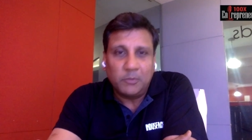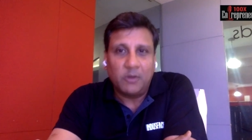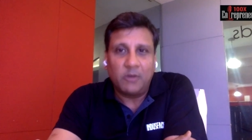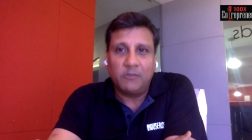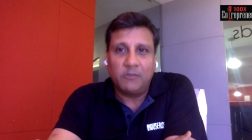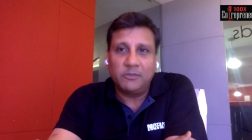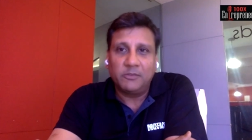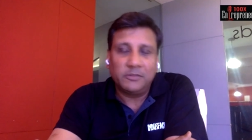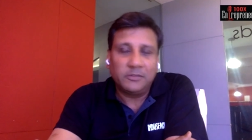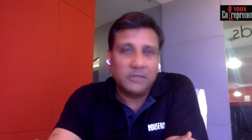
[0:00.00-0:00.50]
coming to
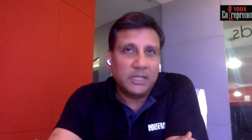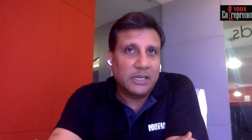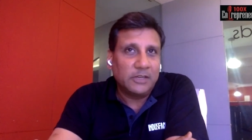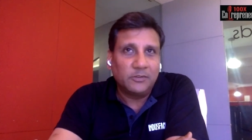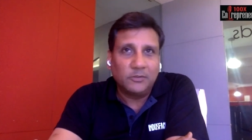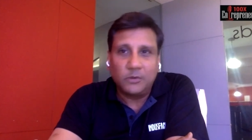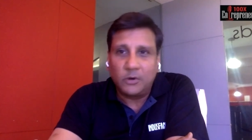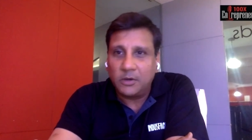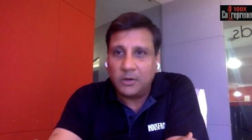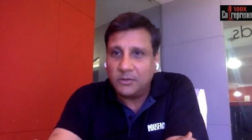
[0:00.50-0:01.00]
my office.
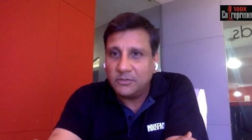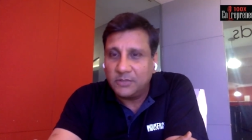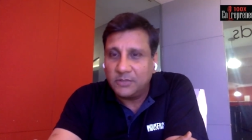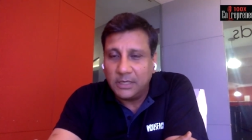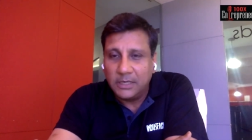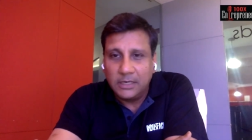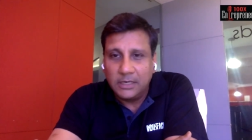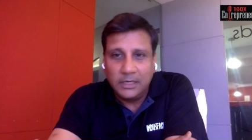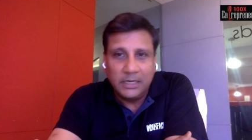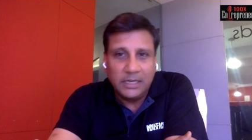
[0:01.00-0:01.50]
There is not a
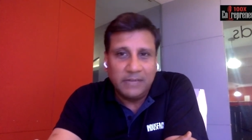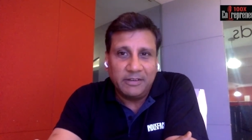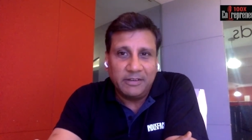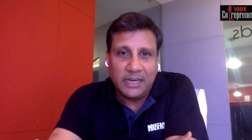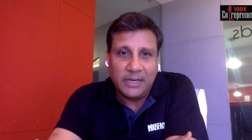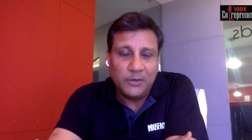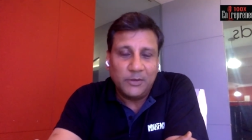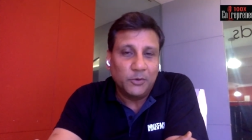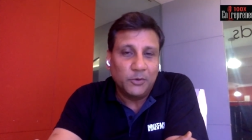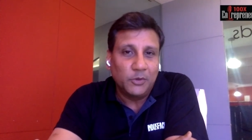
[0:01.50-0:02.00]
single
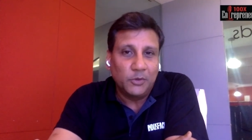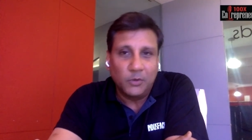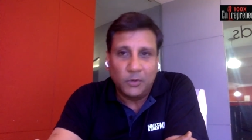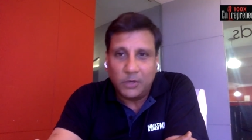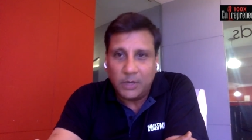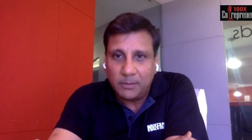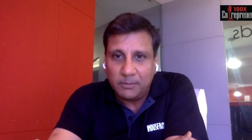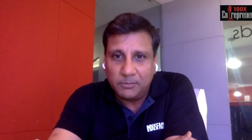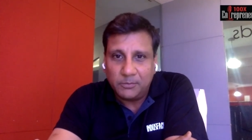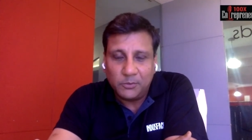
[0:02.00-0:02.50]
day when I
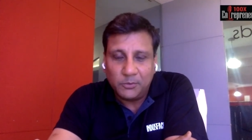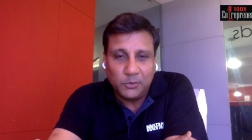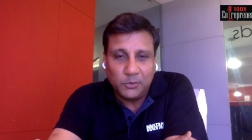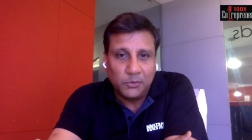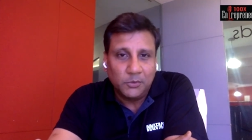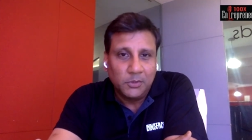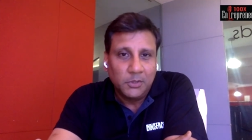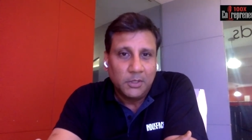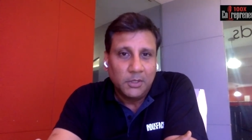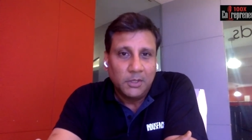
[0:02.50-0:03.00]
don't look up
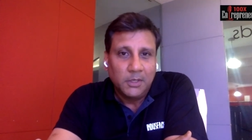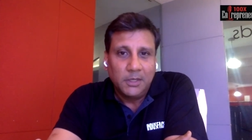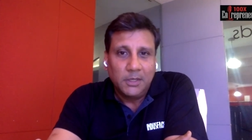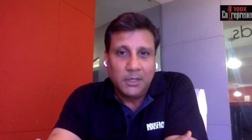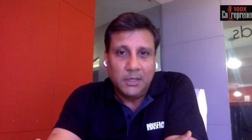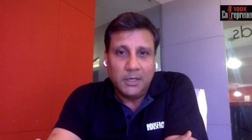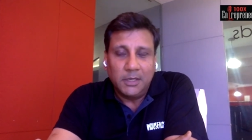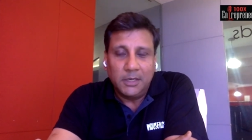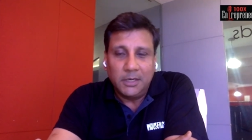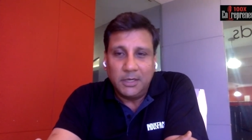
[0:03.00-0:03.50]
to,
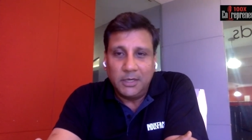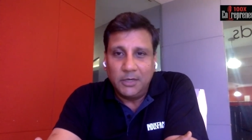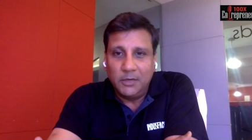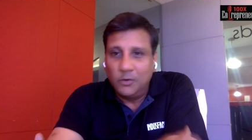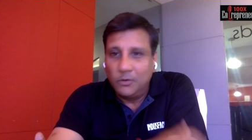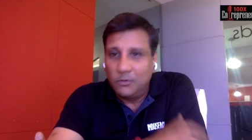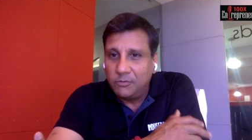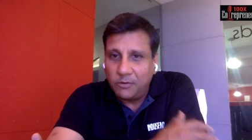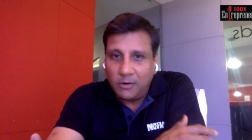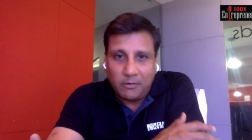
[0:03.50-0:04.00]

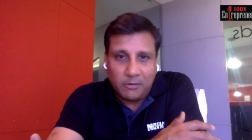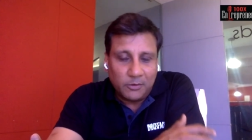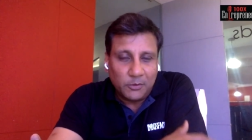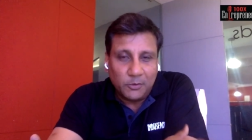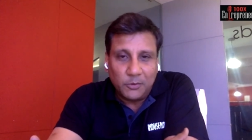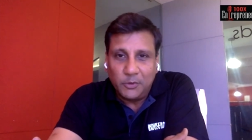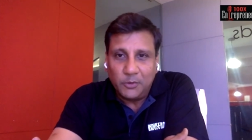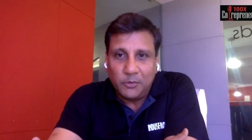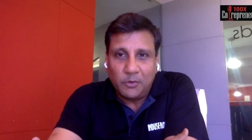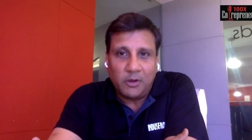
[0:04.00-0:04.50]
look
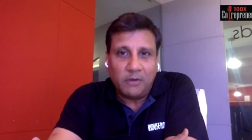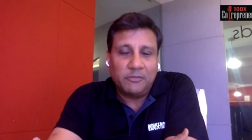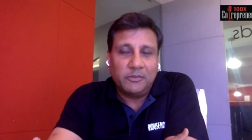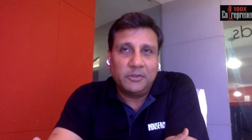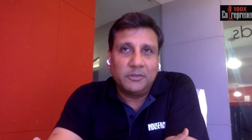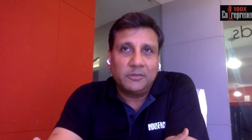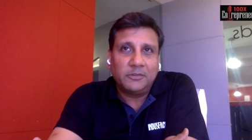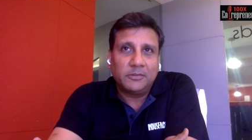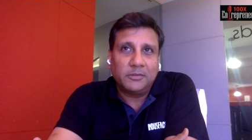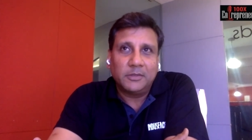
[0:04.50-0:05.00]
forward to going to
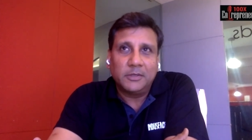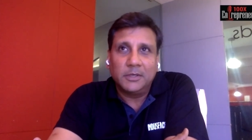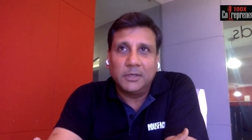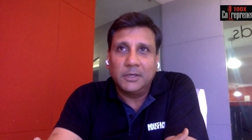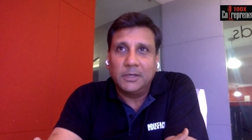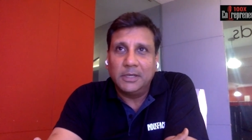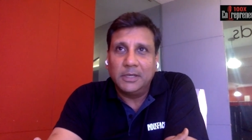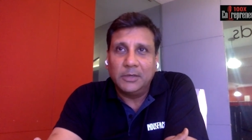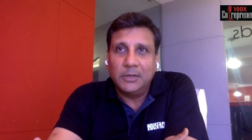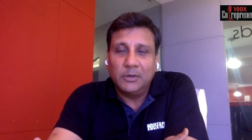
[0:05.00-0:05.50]
office.
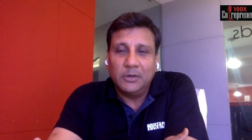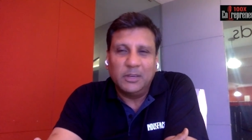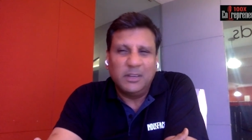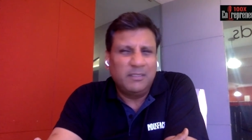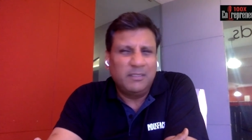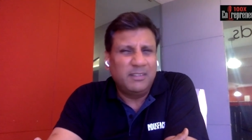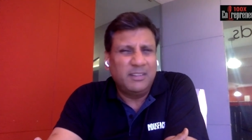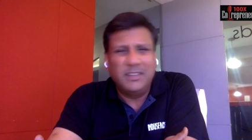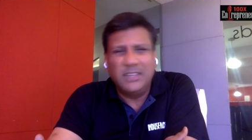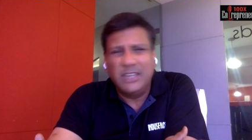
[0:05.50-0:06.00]
You
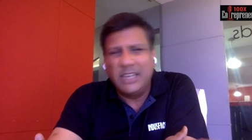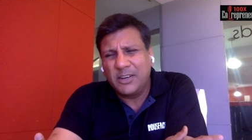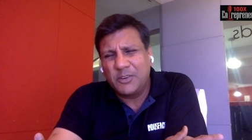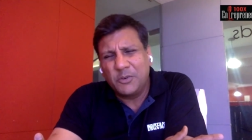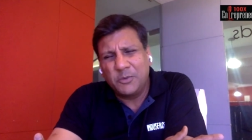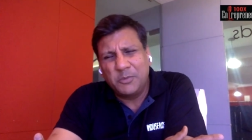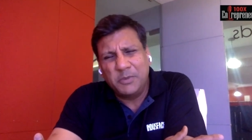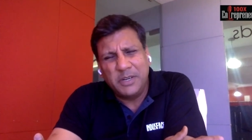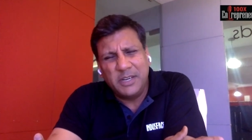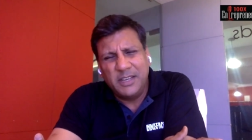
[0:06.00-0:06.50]
know, and
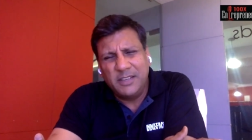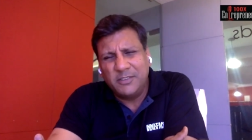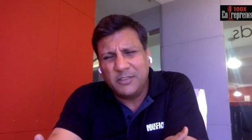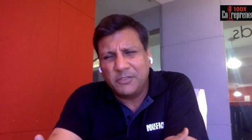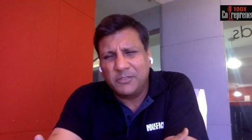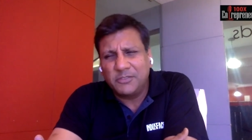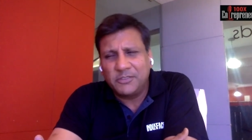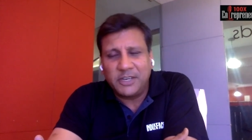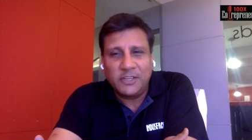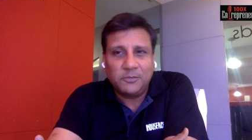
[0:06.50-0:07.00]
there could be
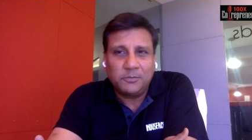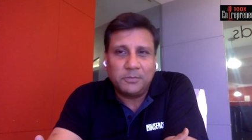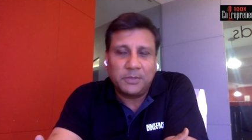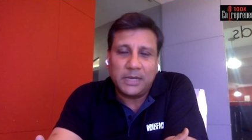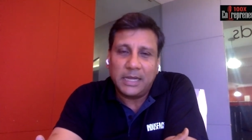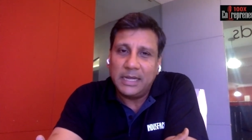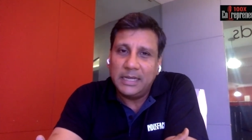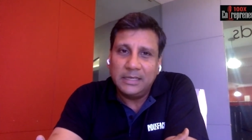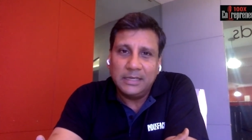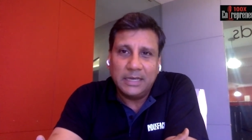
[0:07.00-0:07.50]
days of stress,
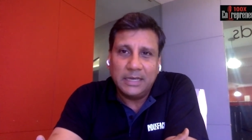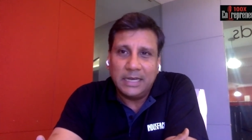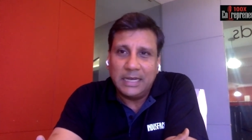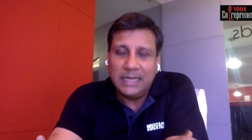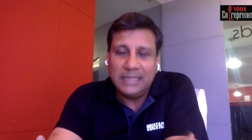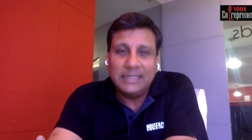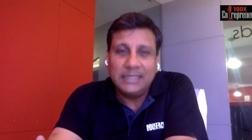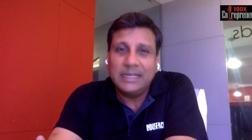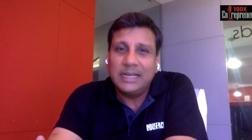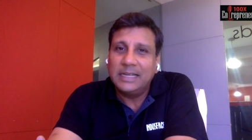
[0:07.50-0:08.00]
but I
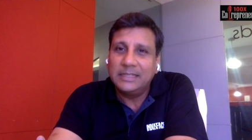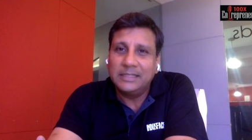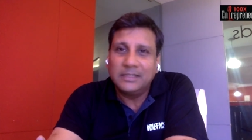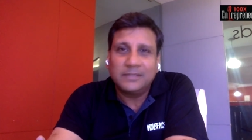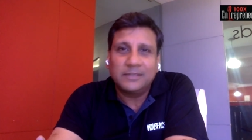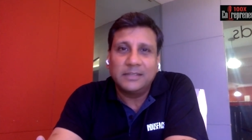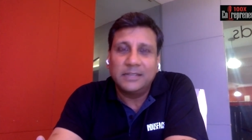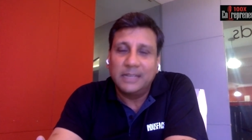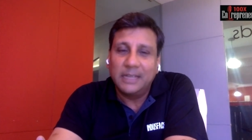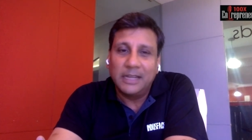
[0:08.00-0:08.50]
think I
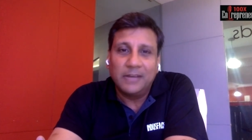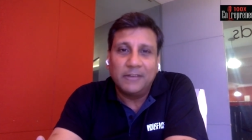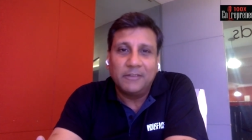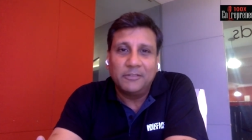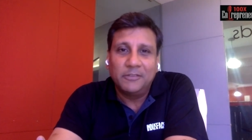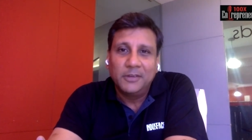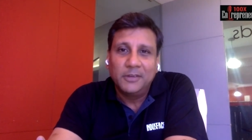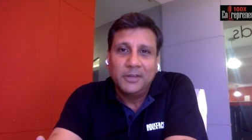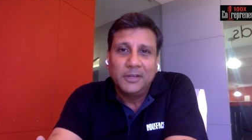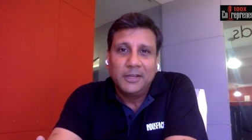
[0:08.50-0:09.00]
just
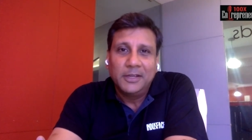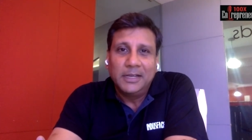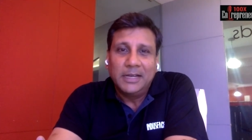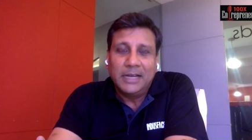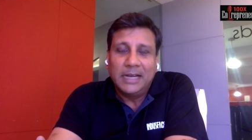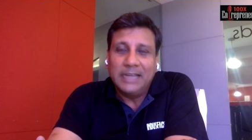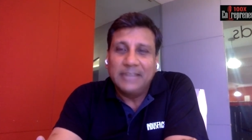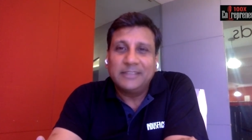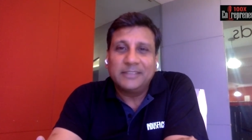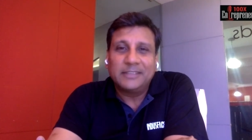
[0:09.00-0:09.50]
love
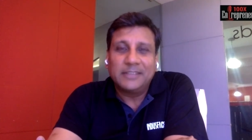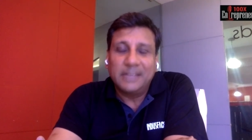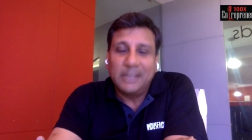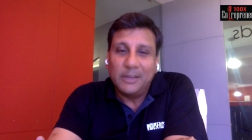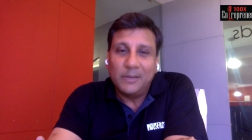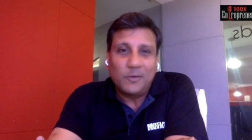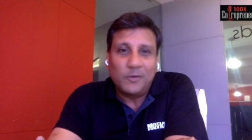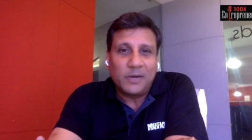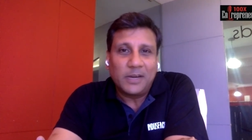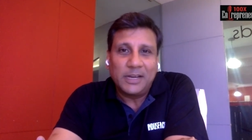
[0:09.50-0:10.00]

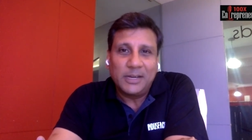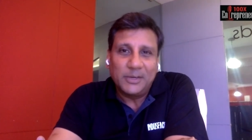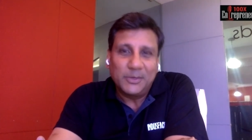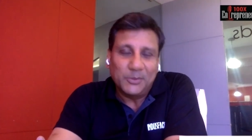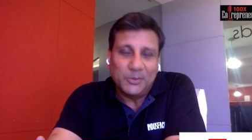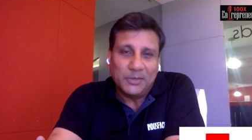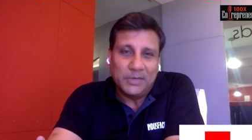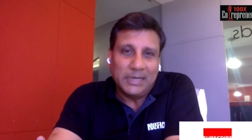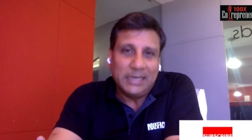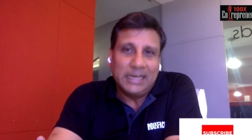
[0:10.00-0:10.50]
what I
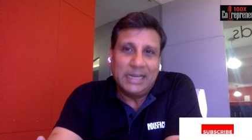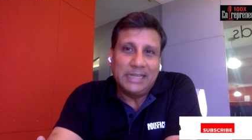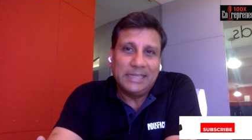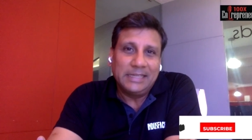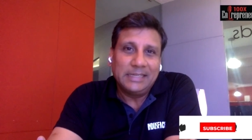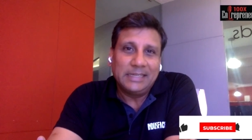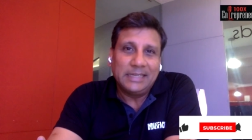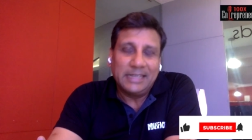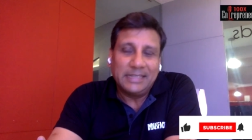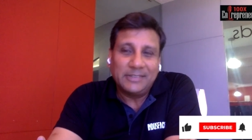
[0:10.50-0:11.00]
do. And
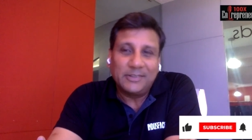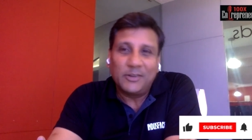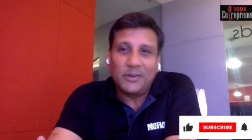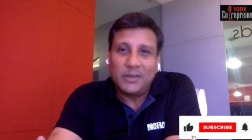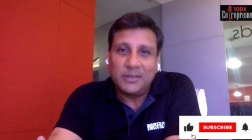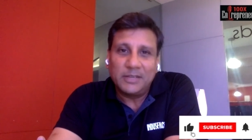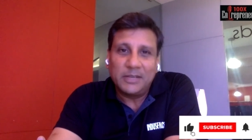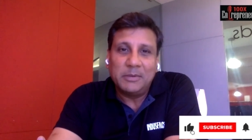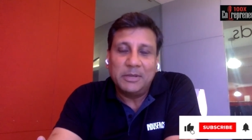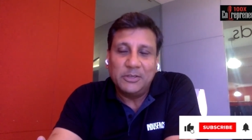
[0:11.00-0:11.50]
I think as
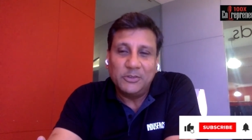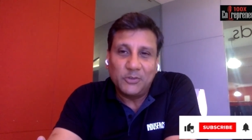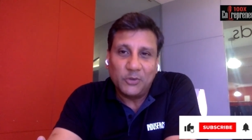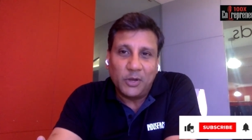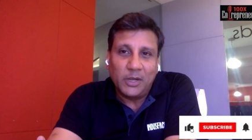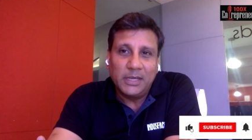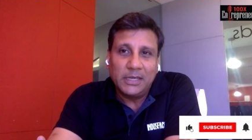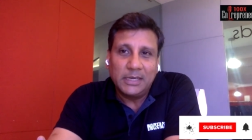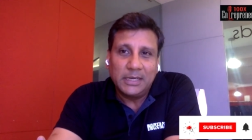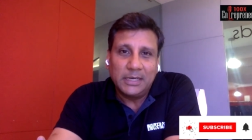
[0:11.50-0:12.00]
long as I'm
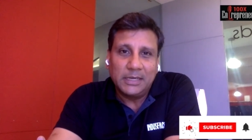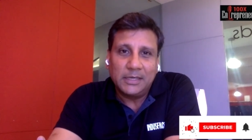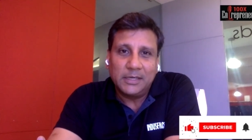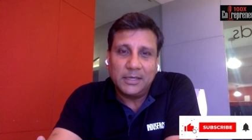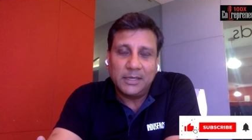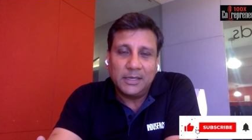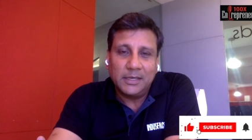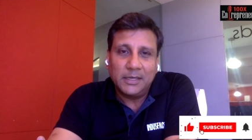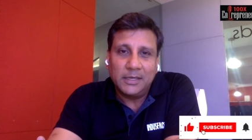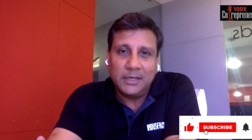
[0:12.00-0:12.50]
enjoying
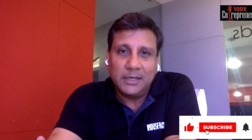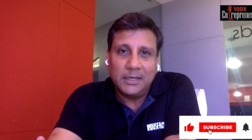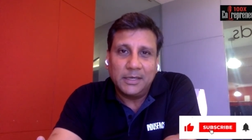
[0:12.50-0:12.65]
it,